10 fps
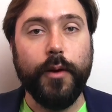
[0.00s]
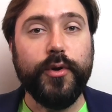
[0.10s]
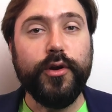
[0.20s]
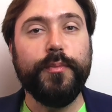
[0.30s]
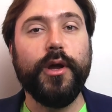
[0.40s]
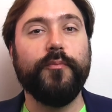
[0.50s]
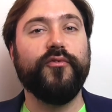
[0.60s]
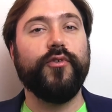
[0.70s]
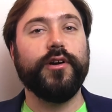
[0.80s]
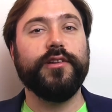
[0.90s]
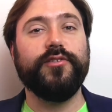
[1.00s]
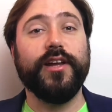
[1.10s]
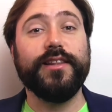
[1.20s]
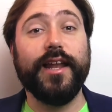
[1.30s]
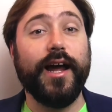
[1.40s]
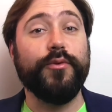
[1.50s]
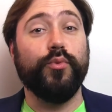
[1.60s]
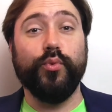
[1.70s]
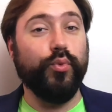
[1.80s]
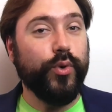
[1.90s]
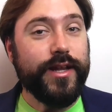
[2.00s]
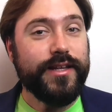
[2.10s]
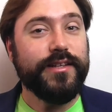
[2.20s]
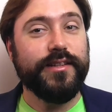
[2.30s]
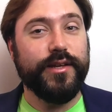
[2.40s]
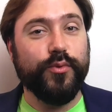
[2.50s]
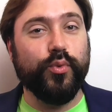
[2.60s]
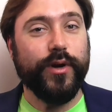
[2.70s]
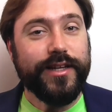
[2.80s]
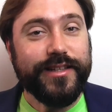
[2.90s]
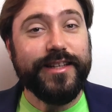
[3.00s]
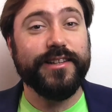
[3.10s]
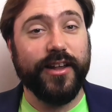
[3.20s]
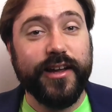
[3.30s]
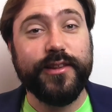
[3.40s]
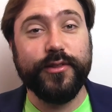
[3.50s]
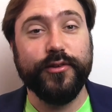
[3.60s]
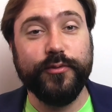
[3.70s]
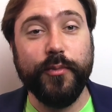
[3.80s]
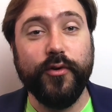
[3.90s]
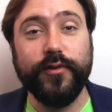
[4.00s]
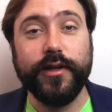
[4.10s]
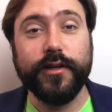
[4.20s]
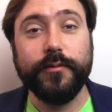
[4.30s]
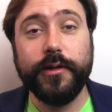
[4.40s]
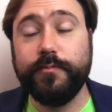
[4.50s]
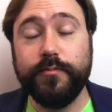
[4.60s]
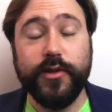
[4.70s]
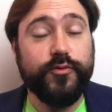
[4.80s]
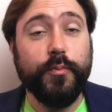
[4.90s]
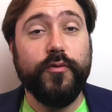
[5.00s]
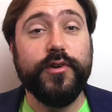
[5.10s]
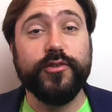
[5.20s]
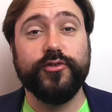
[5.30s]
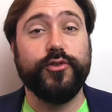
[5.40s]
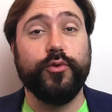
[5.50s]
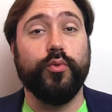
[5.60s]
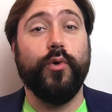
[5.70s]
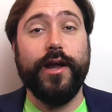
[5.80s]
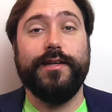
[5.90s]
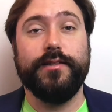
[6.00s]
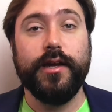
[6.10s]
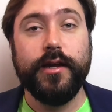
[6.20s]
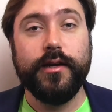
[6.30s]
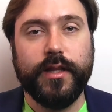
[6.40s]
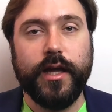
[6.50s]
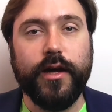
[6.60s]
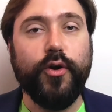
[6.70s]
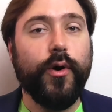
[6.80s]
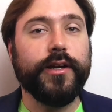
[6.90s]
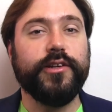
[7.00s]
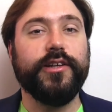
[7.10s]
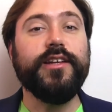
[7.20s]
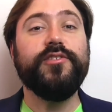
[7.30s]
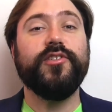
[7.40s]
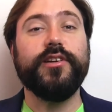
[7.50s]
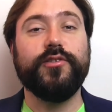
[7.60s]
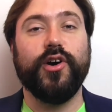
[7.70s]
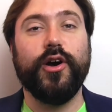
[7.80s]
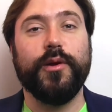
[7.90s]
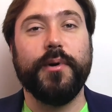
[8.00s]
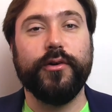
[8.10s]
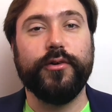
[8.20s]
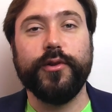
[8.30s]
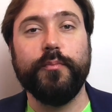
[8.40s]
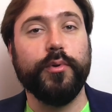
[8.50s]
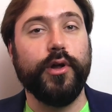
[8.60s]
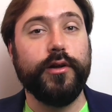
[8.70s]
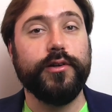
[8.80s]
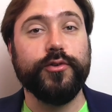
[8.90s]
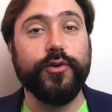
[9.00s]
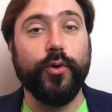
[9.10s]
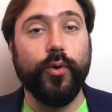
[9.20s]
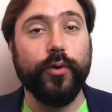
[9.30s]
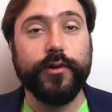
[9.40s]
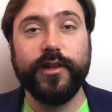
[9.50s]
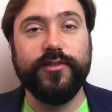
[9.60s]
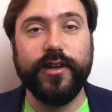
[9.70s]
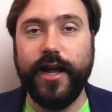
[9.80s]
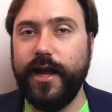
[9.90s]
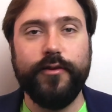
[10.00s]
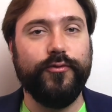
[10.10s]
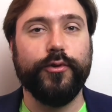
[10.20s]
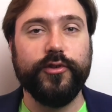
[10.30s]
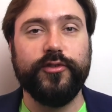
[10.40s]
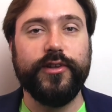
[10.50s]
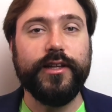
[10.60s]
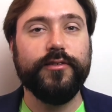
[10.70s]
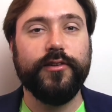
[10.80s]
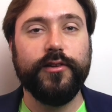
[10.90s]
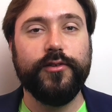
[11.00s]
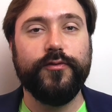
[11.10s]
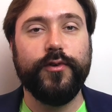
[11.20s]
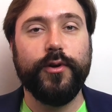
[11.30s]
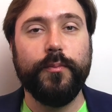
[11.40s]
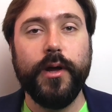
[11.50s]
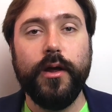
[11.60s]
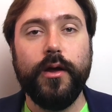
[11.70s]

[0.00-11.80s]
I'm gonna be upfront in saying that I really like this movie. This movie is great. I know I could easily talk about all the blood and gore that's in a handful of scenes in this film,